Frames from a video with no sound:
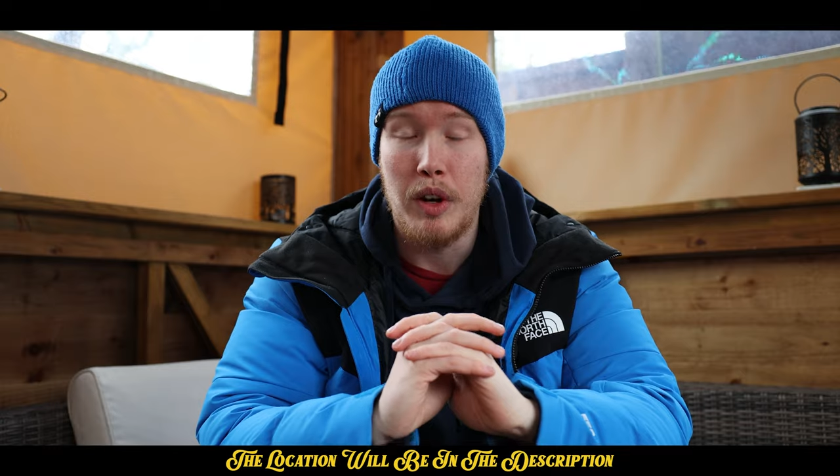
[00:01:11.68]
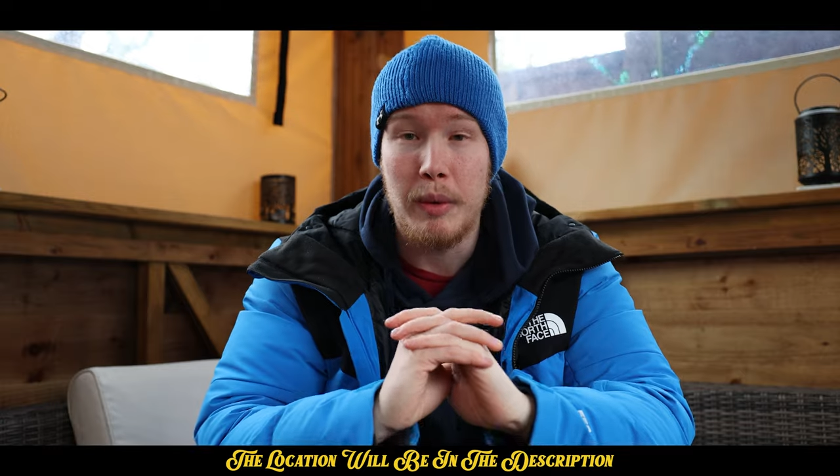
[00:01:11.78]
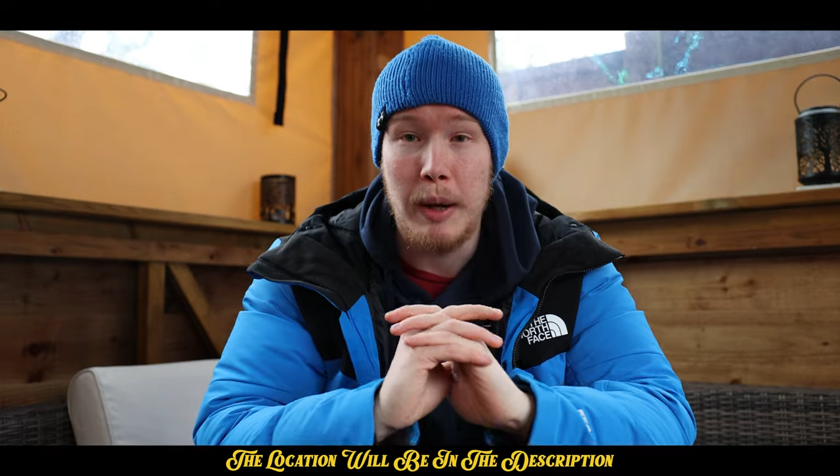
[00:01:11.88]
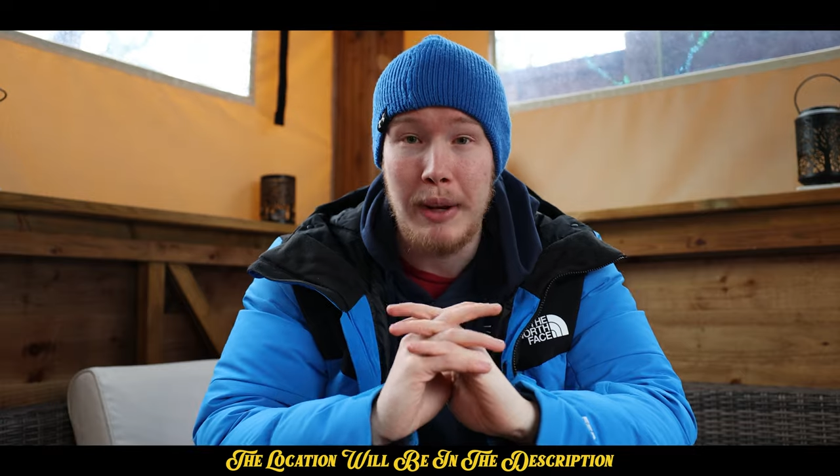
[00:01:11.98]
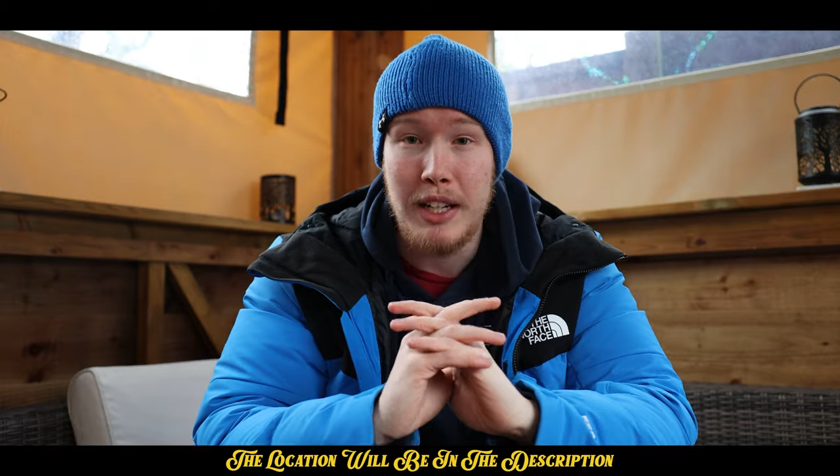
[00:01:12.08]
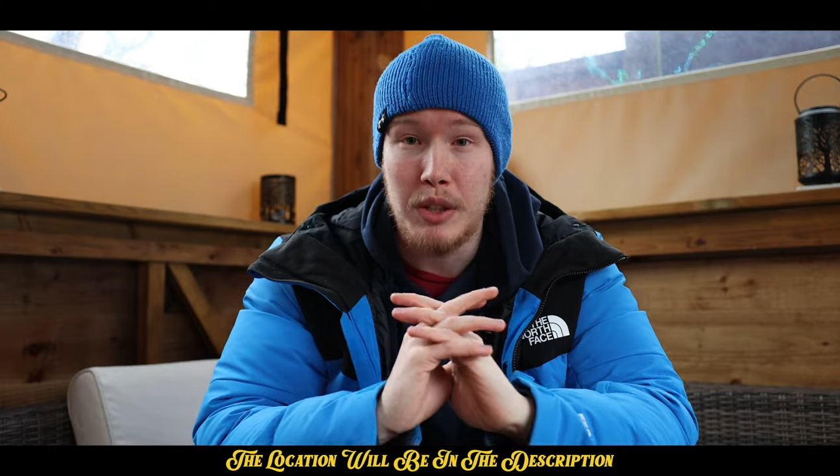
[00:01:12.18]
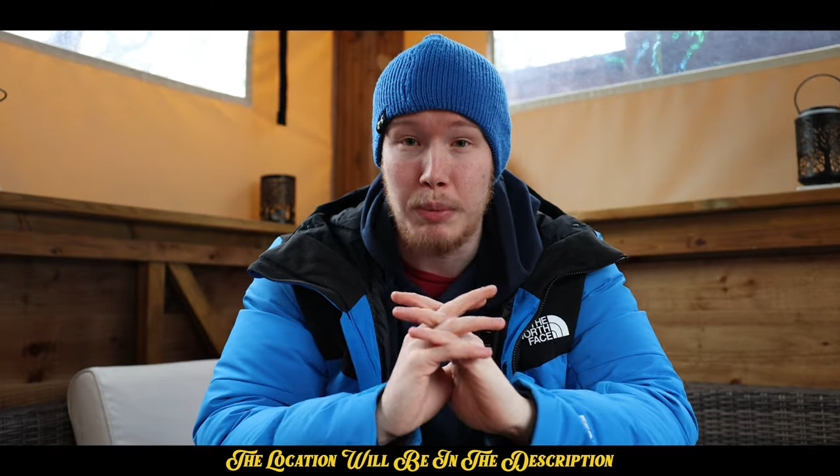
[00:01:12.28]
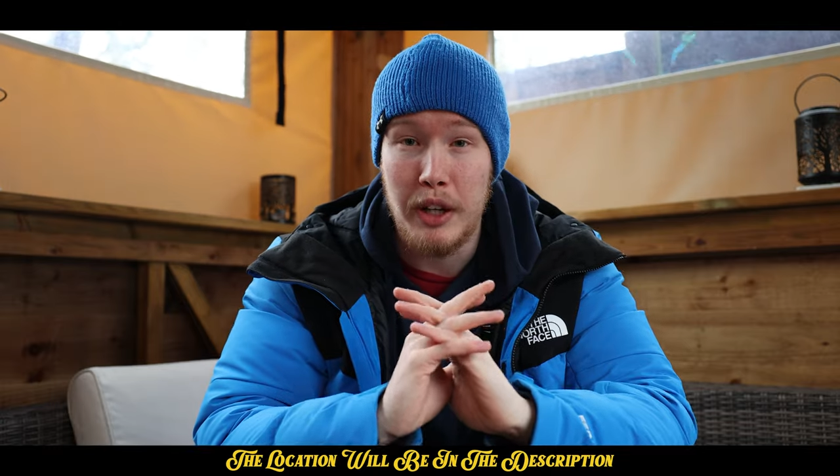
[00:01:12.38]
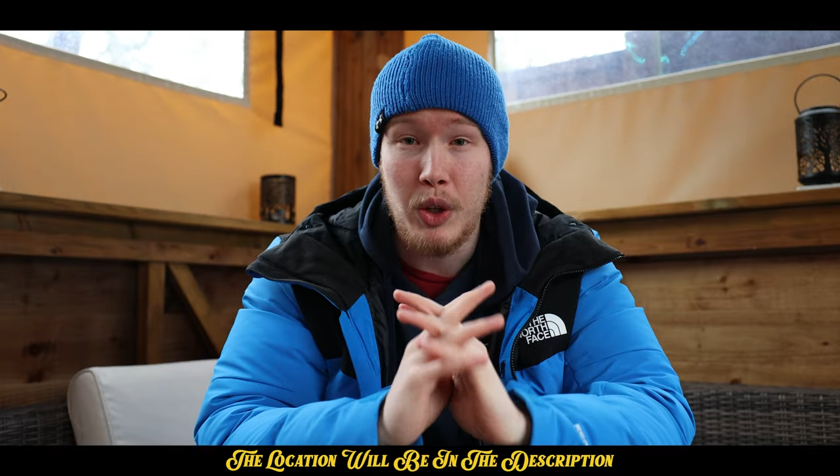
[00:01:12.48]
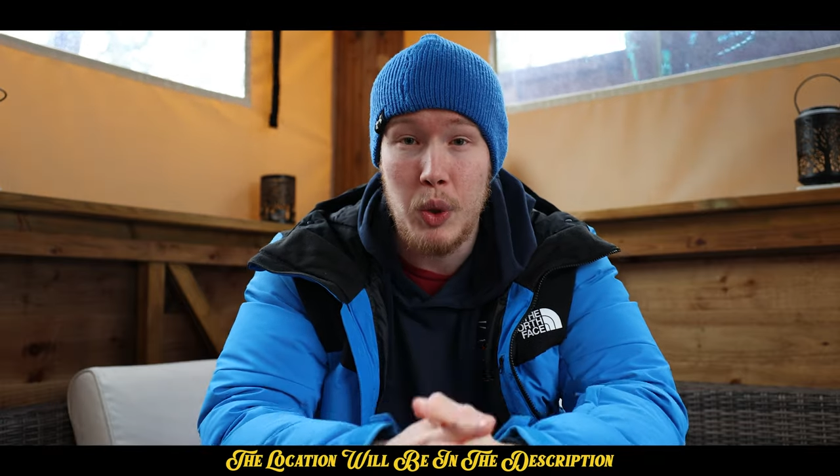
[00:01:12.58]
one of my mates on
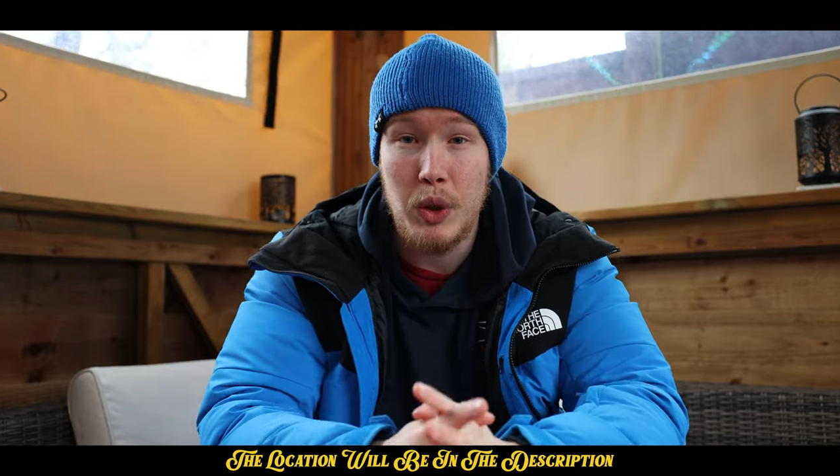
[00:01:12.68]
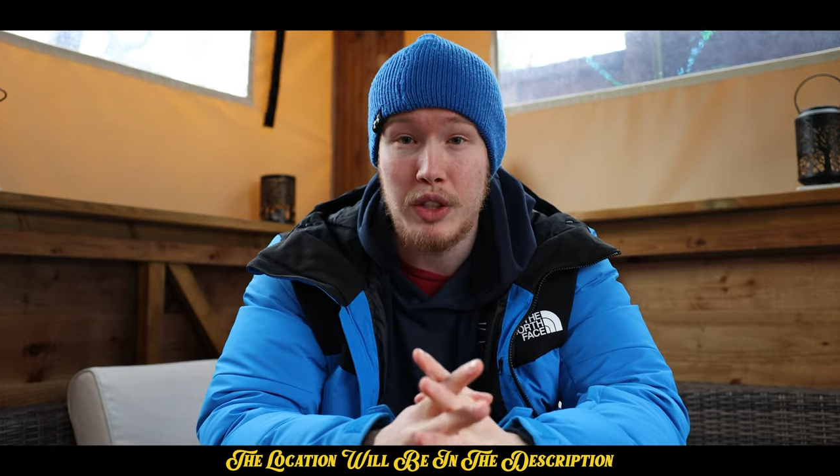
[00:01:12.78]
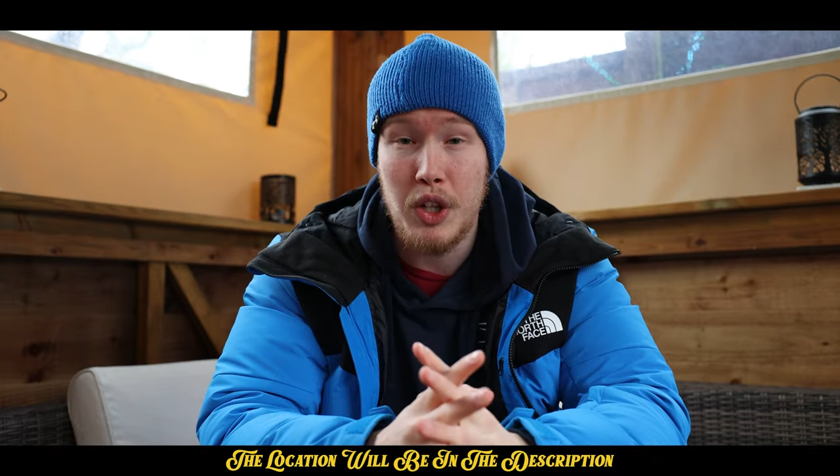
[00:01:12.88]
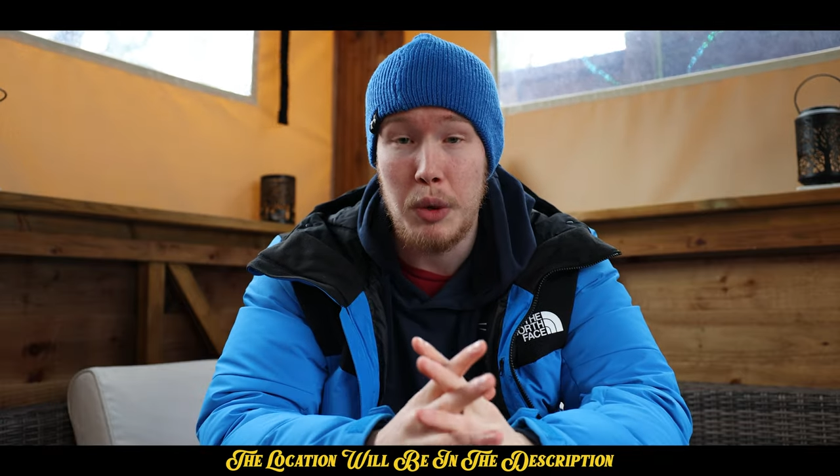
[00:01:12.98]
my course